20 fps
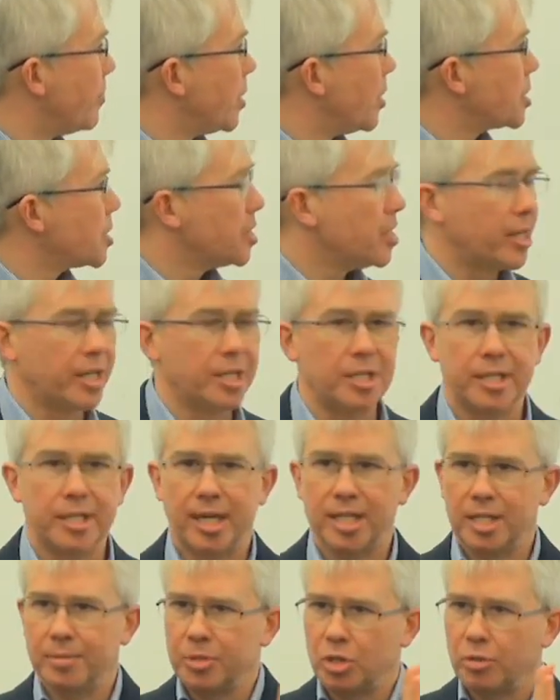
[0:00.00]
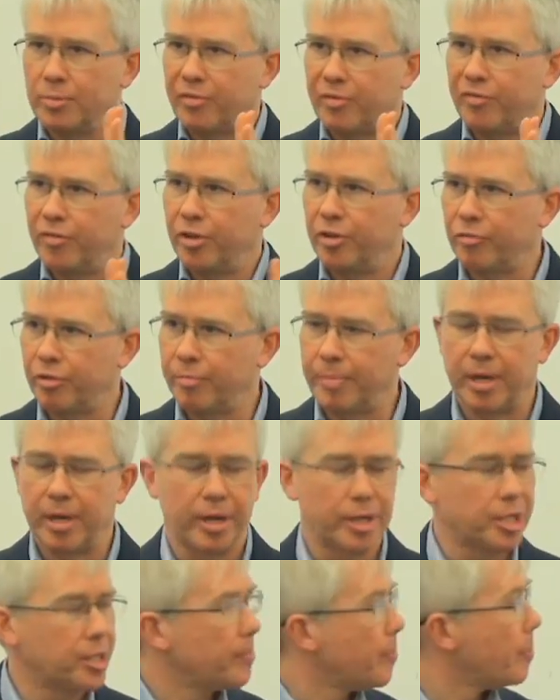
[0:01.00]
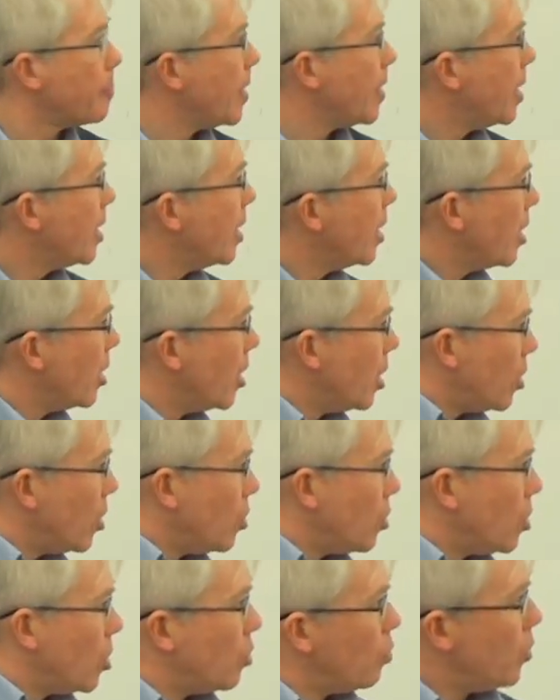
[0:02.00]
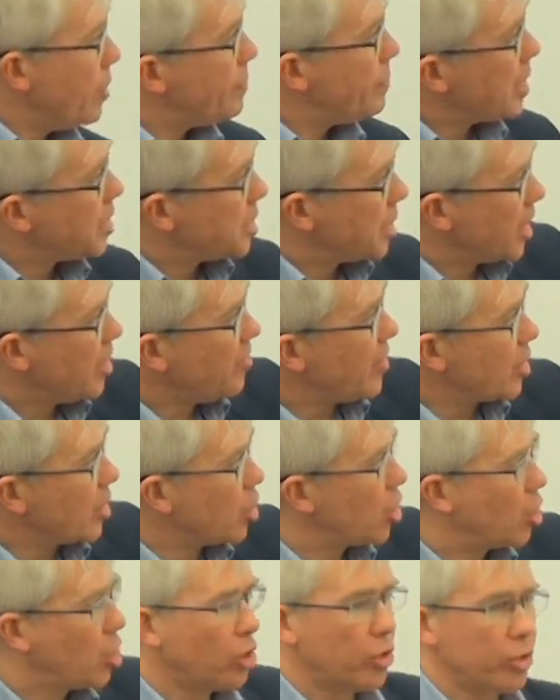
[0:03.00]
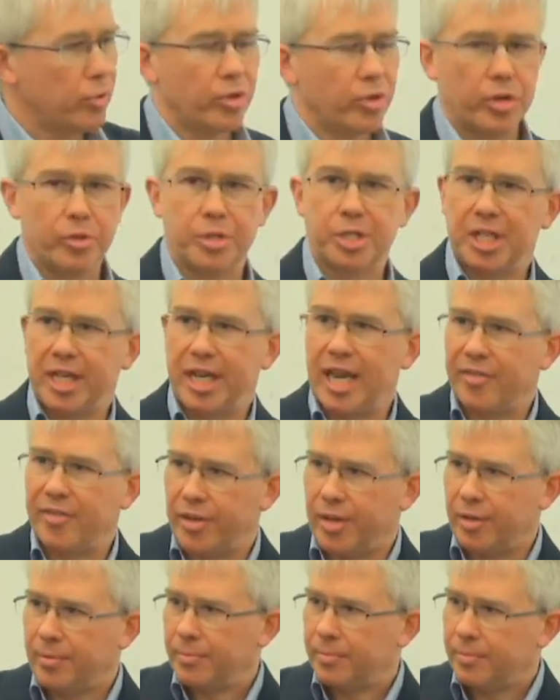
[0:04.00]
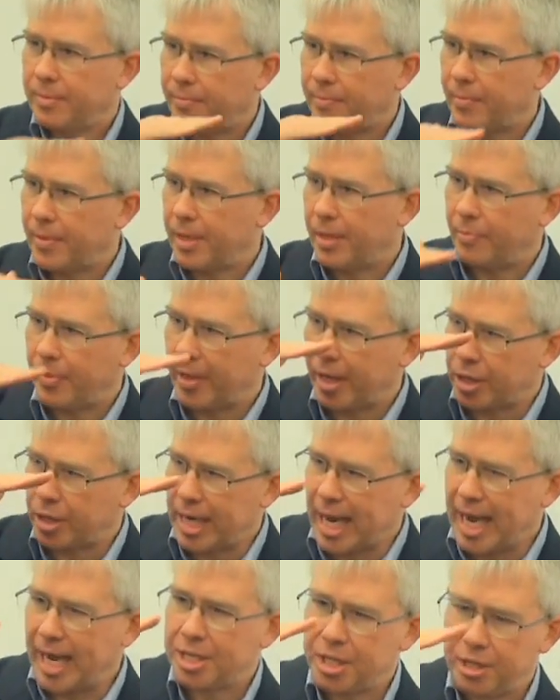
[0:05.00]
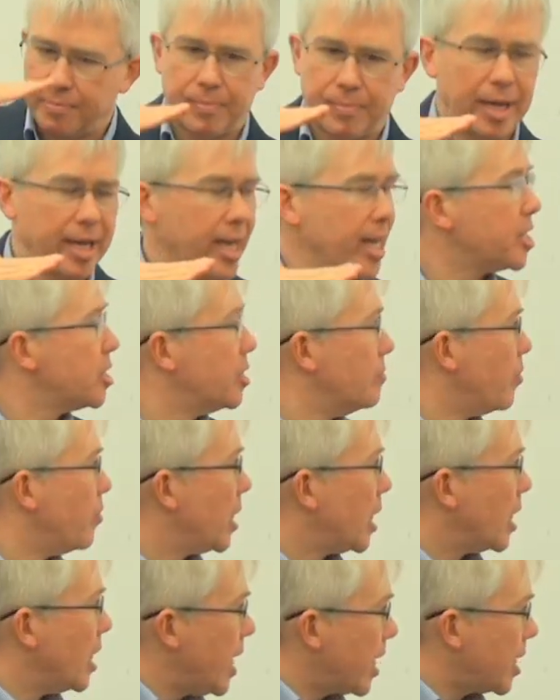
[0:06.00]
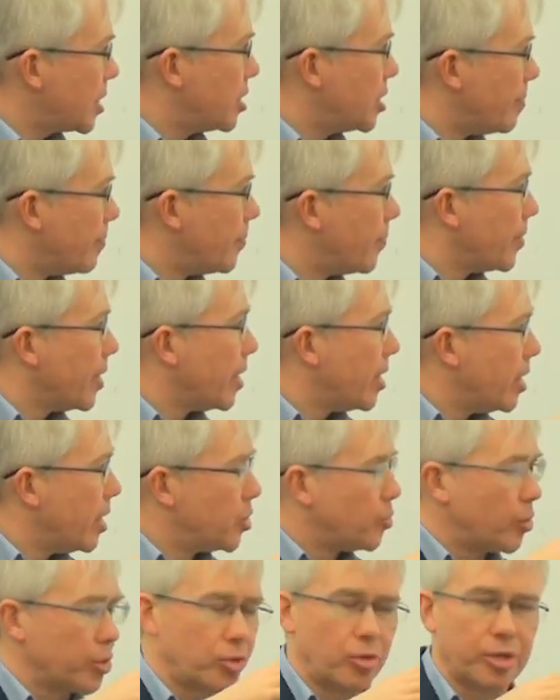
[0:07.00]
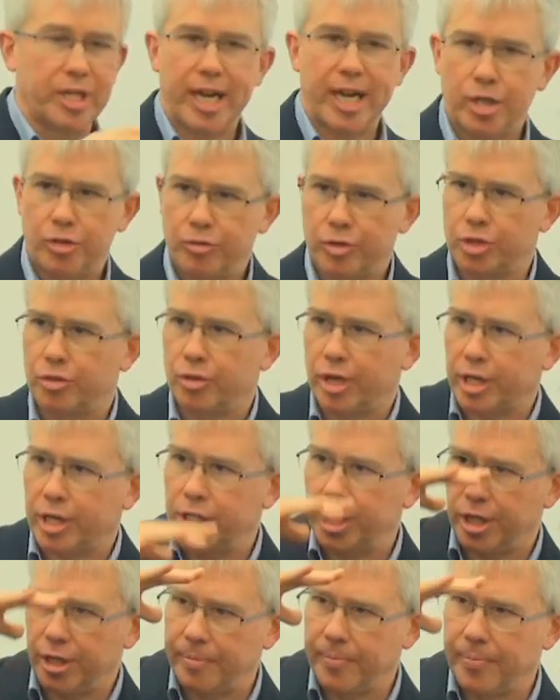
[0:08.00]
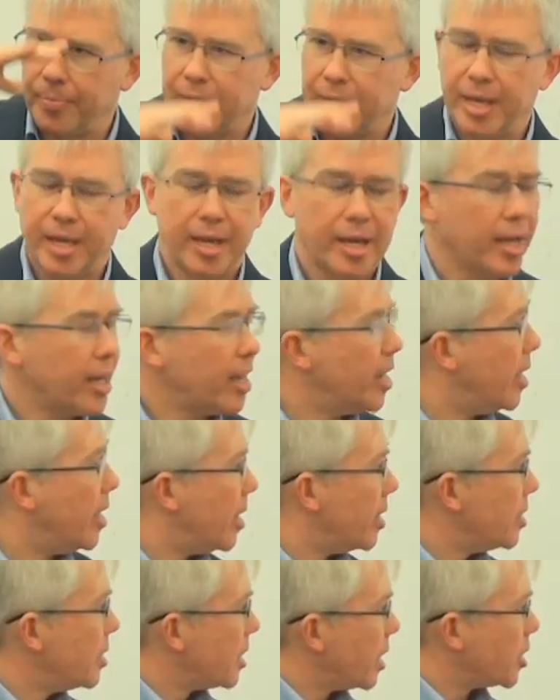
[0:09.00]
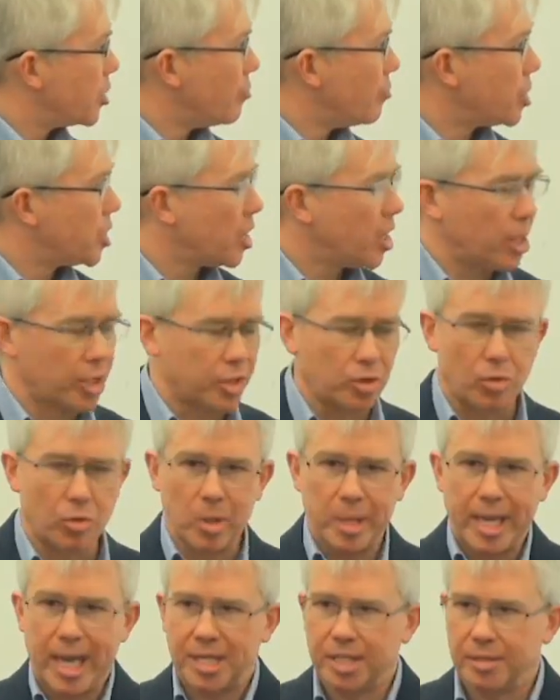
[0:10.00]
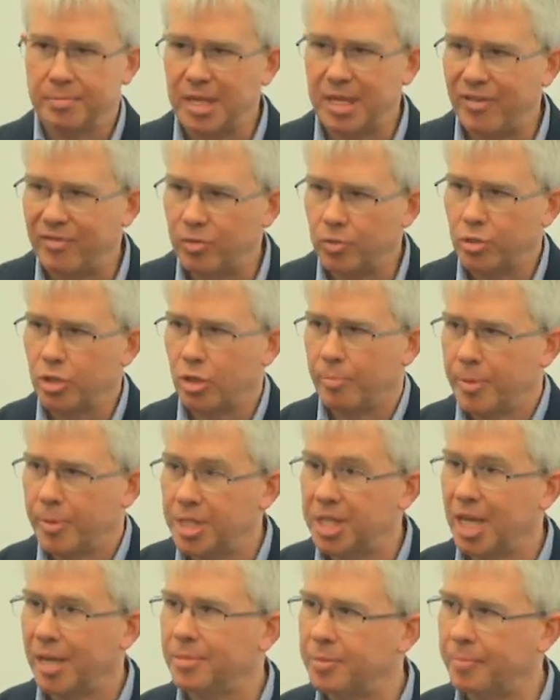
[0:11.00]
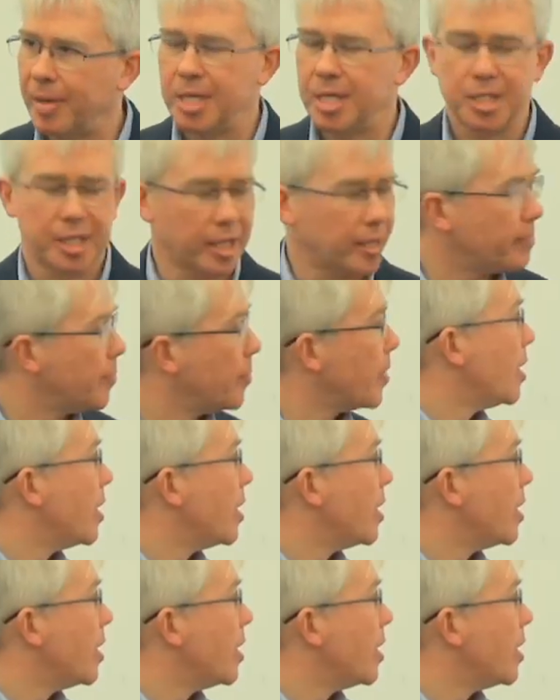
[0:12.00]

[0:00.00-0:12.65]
arsenide, the atoms are a little bit further apart. We basically then glue those together. Atom by atom, we connect them into what's called a heterostructure. And as a result, all the atoms have to adopt the same spacing.